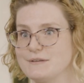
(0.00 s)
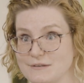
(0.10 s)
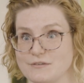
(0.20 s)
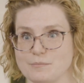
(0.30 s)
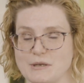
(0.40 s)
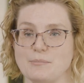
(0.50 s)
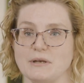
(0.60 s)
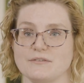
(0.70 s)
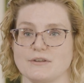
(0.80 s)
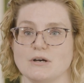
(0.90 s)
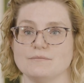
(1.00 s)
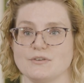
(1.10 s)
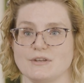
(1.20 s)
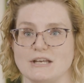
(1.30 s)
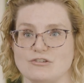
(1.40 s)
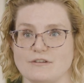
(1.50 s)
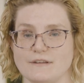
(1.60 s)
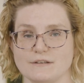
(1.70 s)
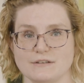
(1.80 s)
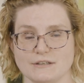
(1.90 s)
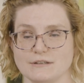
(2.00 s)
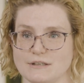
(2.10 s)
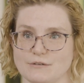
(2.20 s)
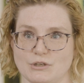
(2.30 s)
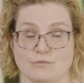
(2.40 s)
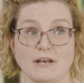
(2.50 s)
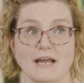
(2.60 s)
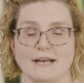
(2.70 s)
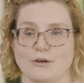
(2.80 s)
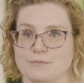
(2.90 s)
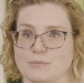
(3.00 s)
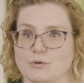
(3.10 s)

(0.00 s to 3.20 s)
it's the people, it's the conversation that you, you, you rely on